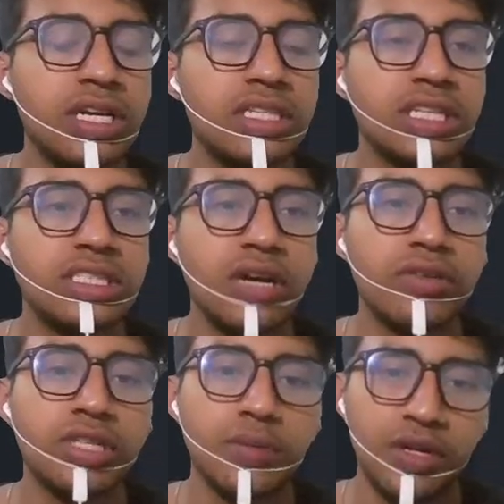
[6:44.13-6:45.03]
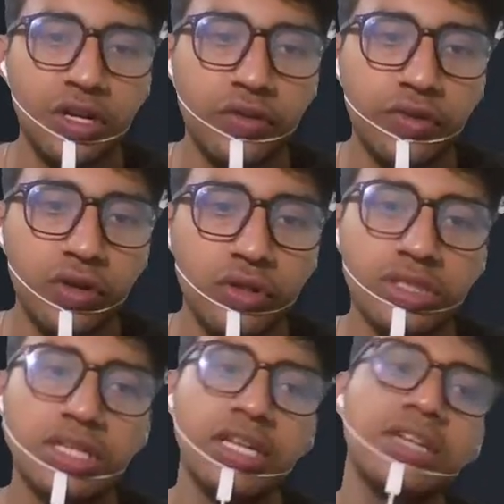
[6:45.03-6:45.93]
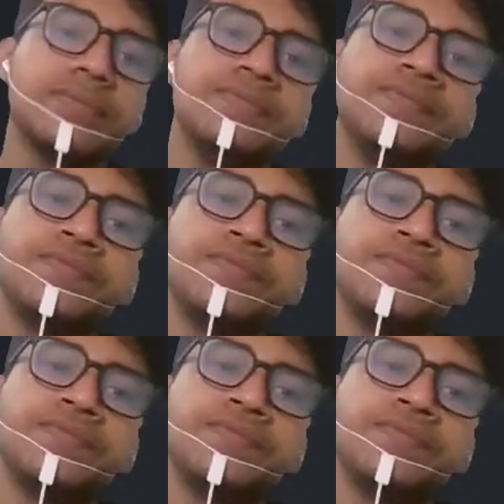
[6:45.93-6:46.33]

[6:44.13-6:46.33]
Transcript: it is a JavaScript interview question. Take a